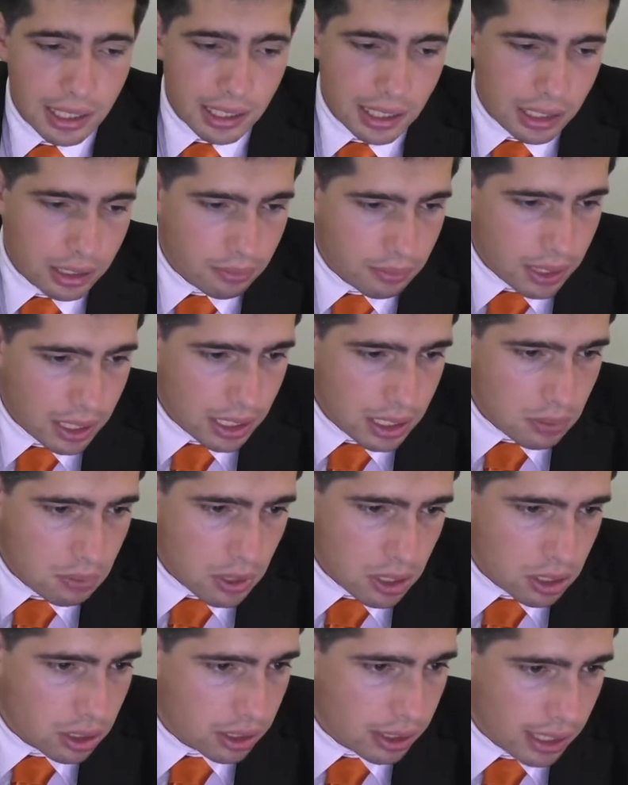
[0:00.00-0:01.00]
need to be,
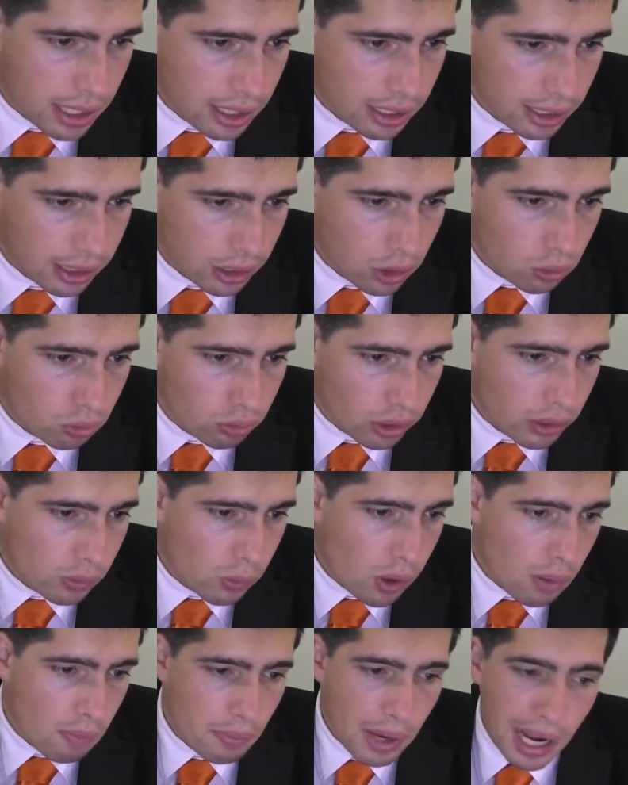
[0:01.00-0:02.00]
especially now they got
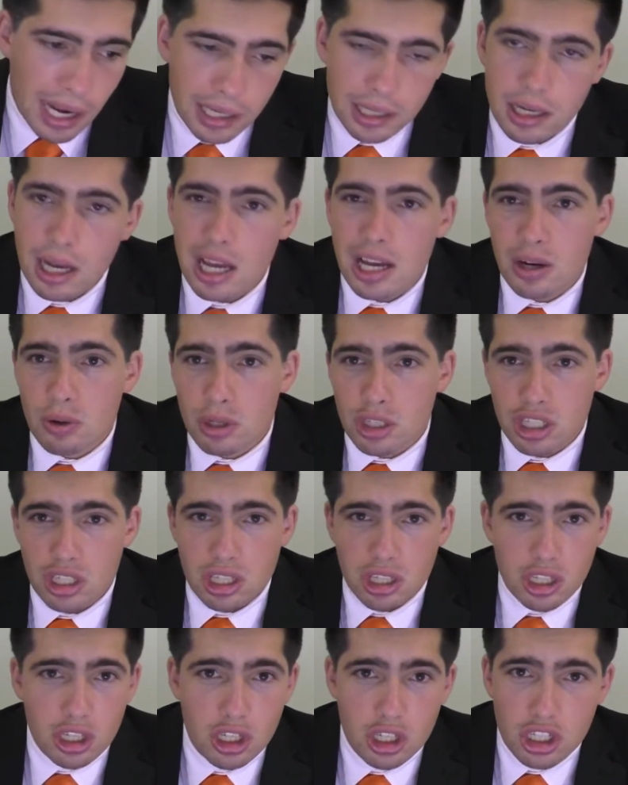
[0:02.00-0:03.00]
Rewalt back, which is
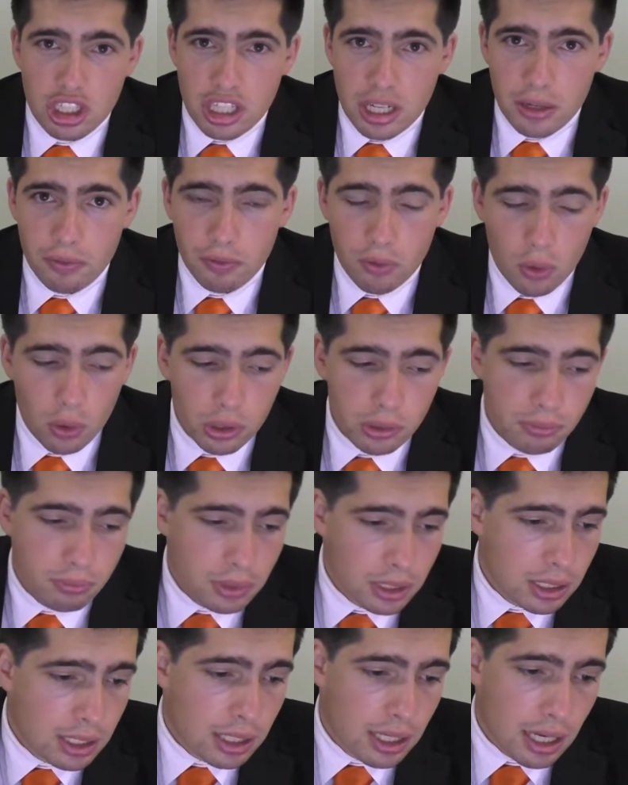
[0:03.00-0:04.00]
a huge in for them,
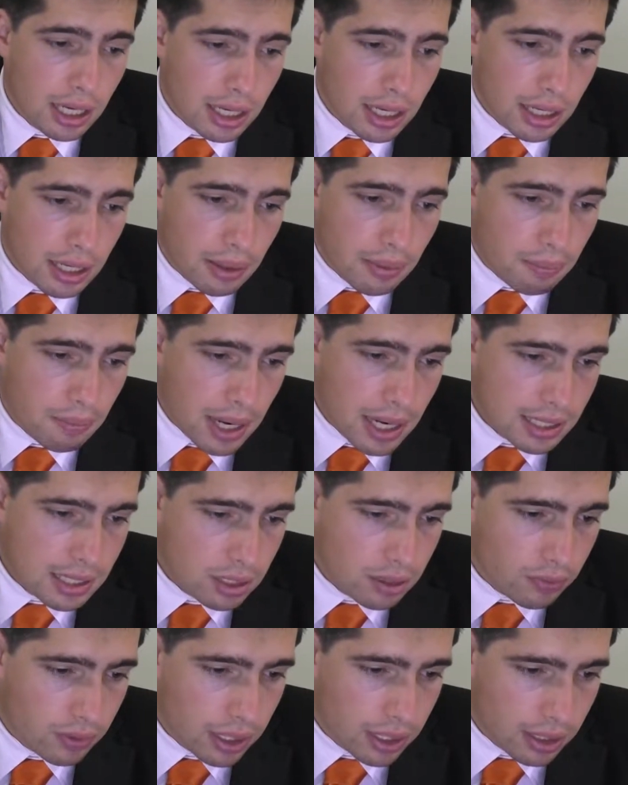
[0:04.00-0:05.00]
a
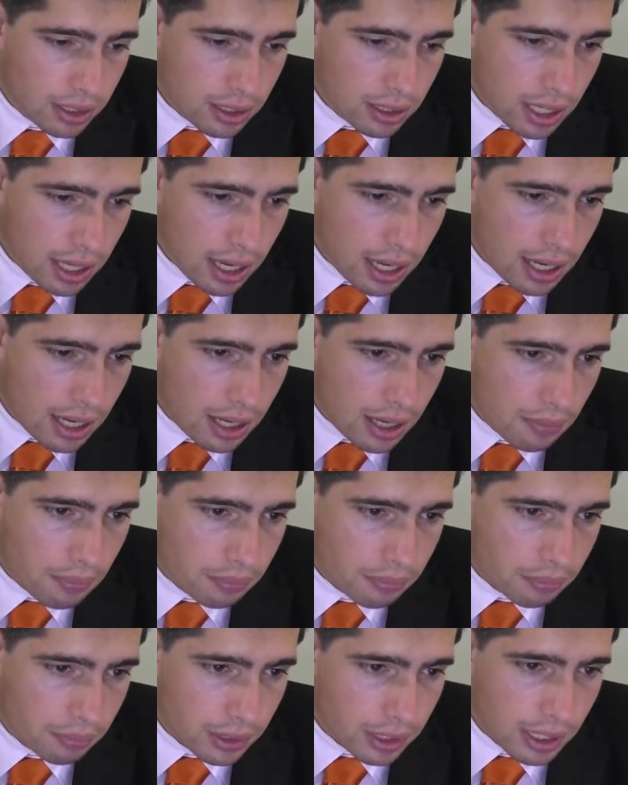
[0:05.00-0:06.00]
massive in.
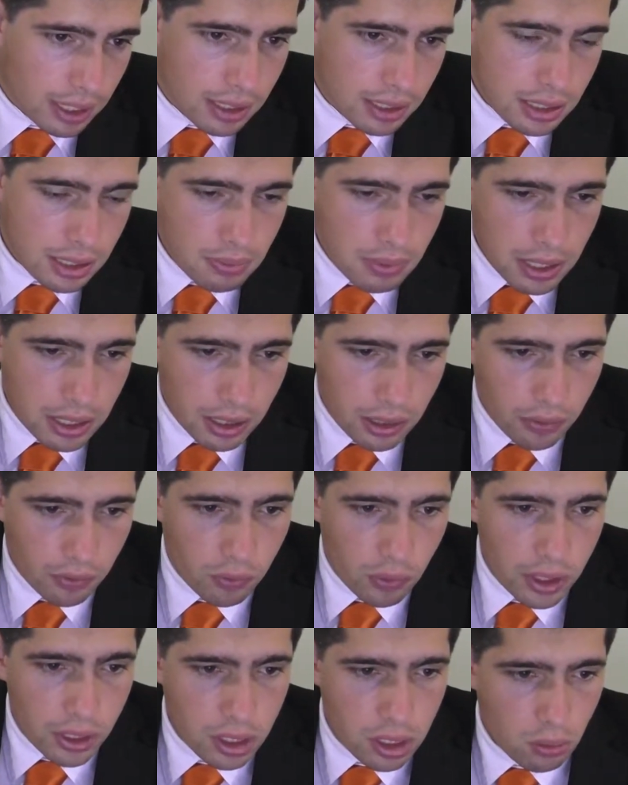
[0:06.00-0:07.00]
And speaking
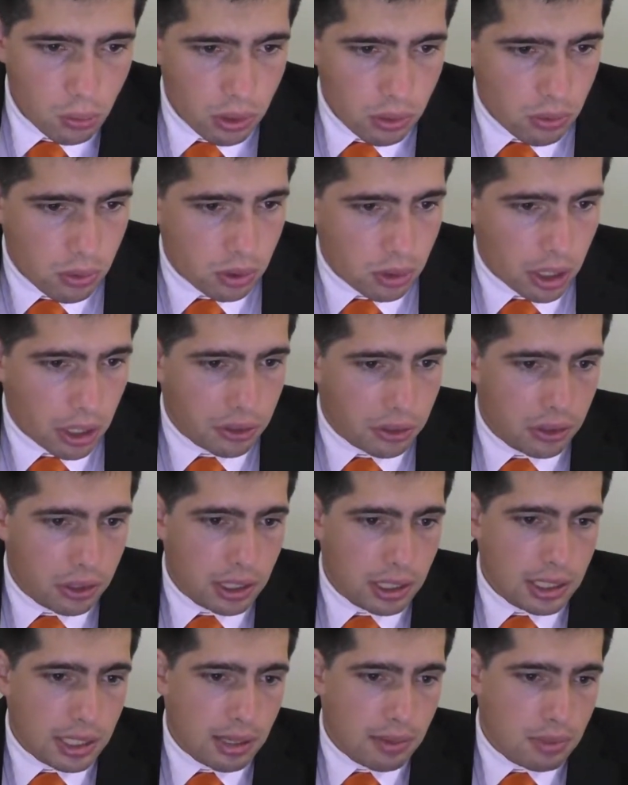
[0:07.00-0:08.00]
of which, we will go through
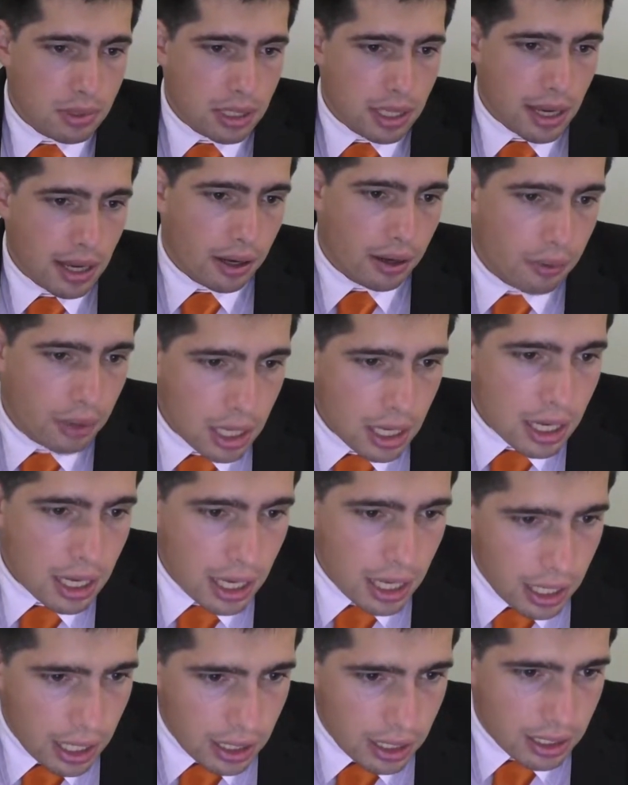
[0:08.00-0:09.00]
the teams now.
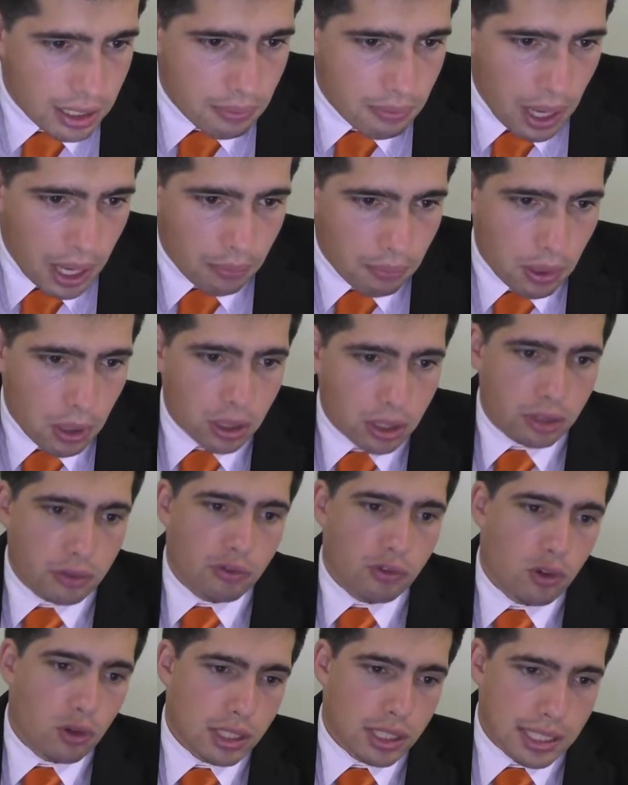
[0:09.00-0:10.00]
In the back pocket
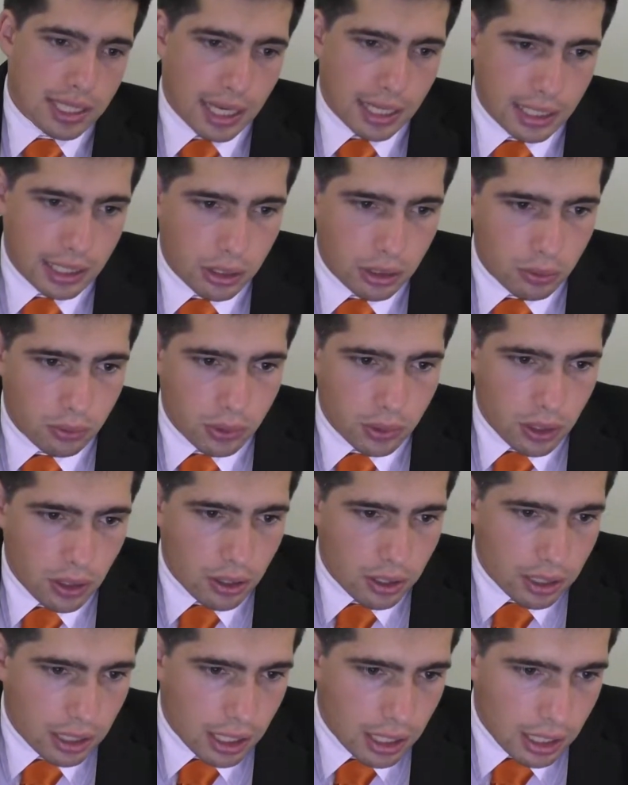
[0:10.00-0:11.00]
for the St Kilda, we've
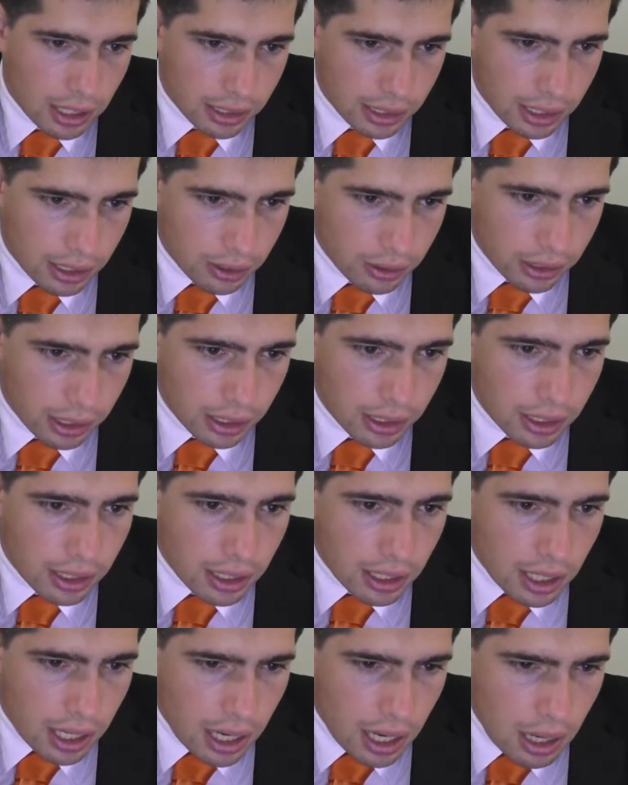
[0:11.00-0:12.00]
got Geary,
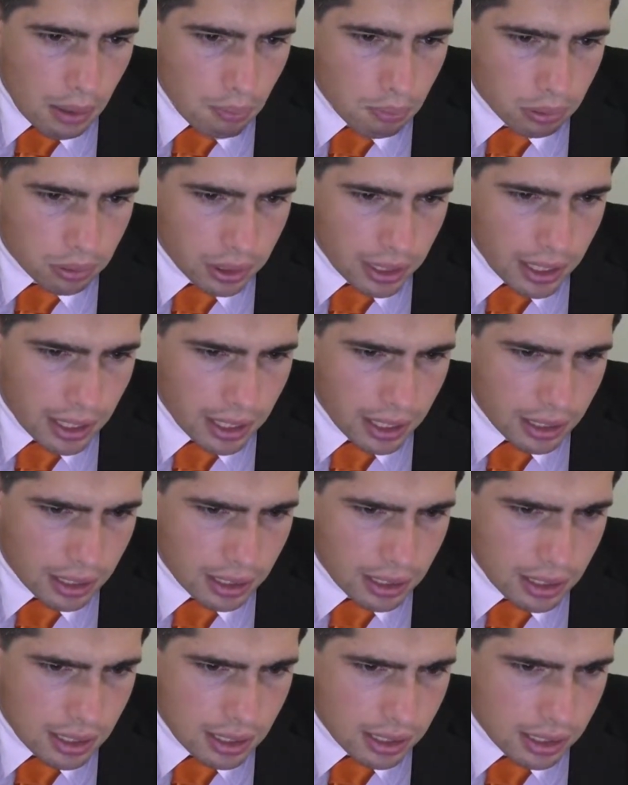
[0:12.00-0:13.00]

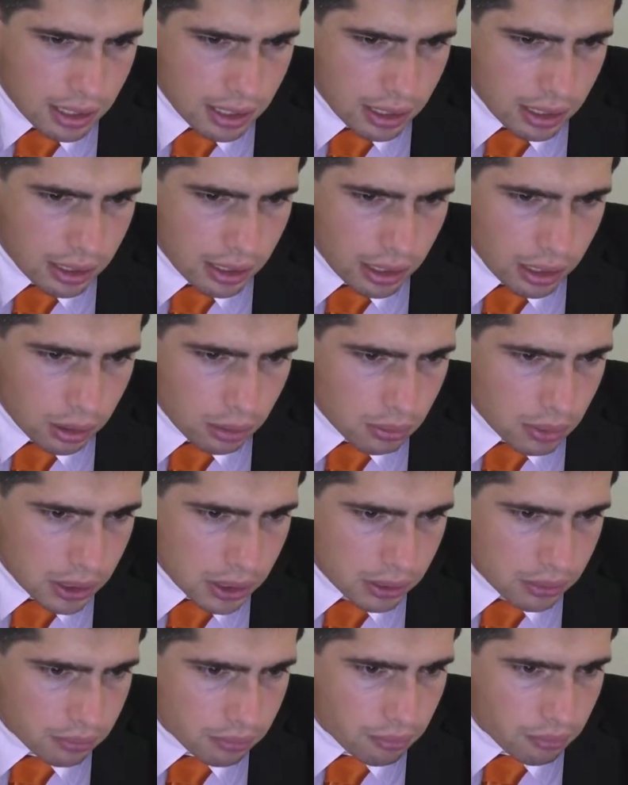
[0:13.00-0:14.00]
Brown,
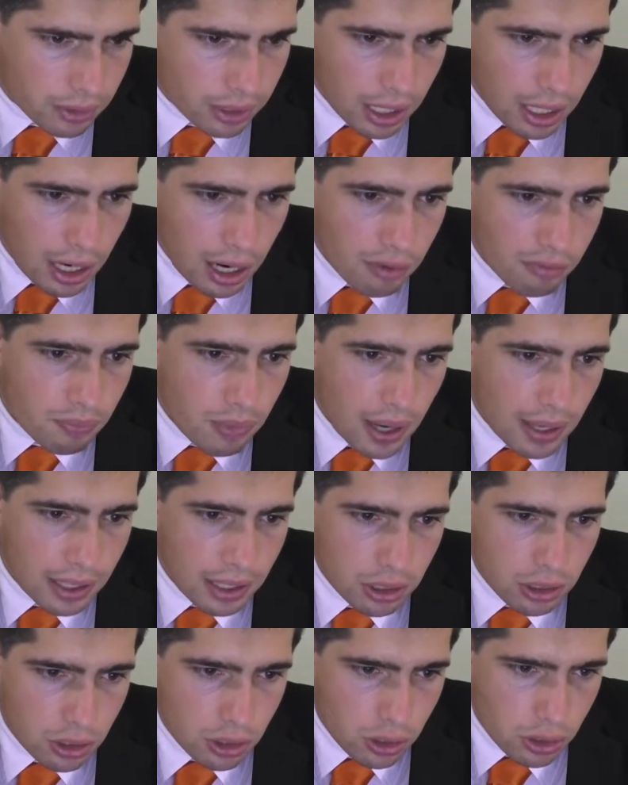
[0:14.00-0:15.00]
Gilbert, halfback
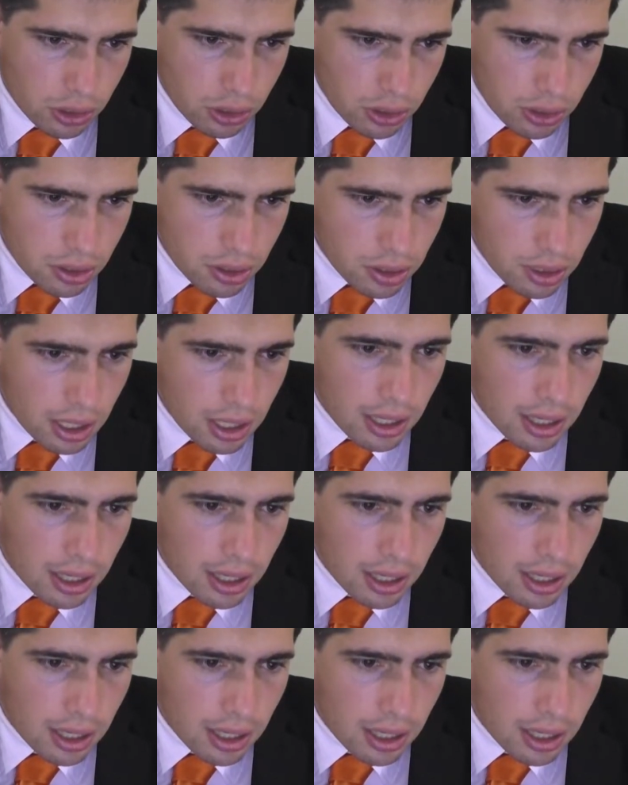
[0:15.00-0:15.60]
in Nunes,